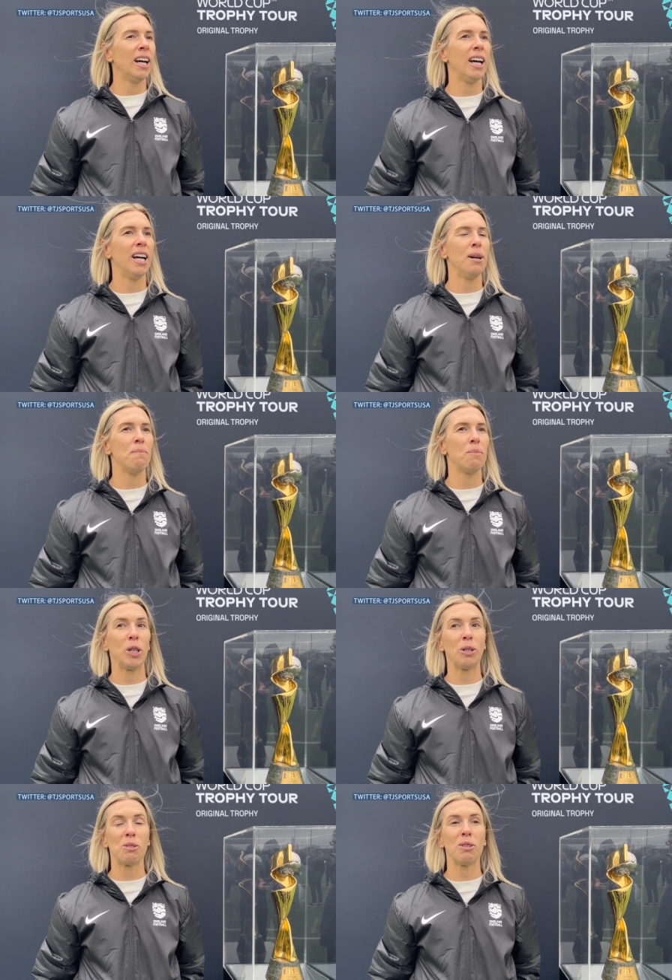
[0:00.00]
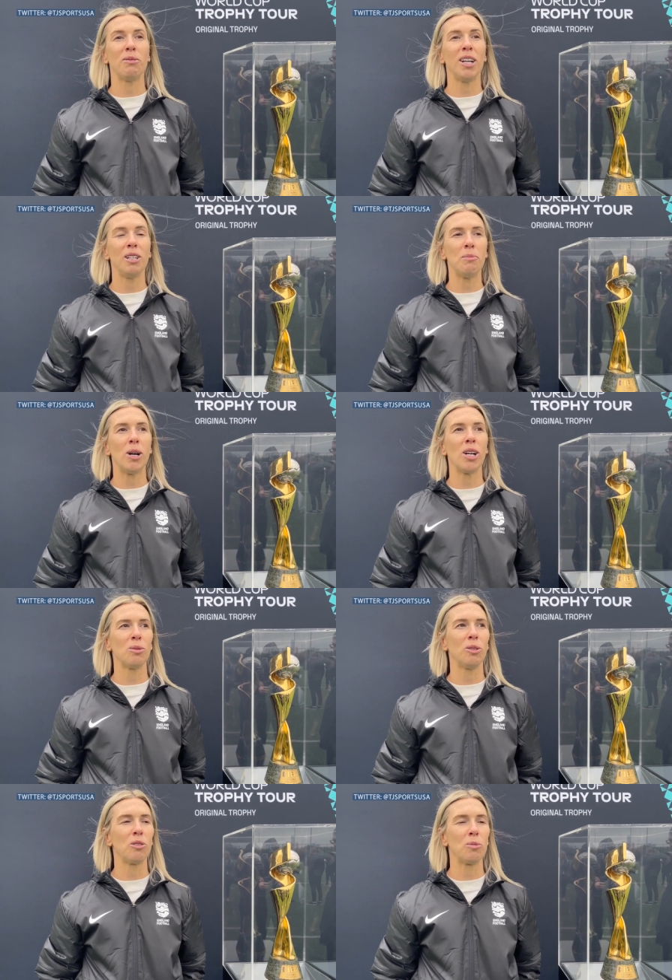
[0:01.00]
Um, but when it comes to the final, Barca
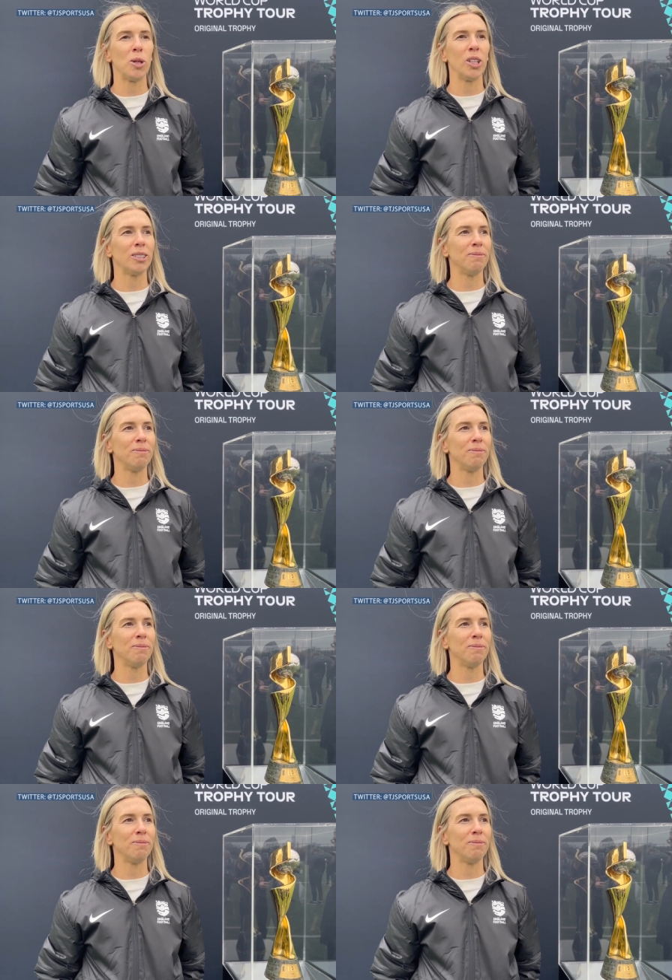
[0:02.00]
Wolfsburg,